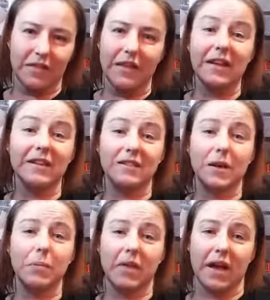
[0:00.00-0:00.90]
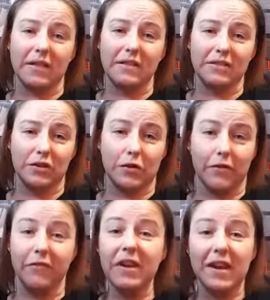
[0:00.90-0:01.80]
And they get to apply this to
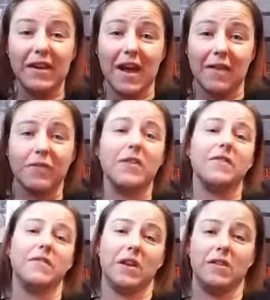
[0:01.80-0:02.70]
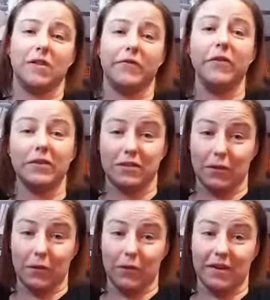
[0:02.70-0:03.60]
their feet after they've done their foot
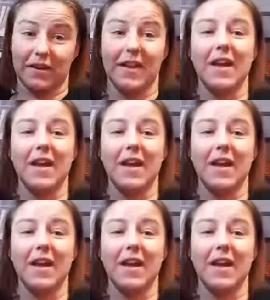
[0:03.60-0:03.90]
soak.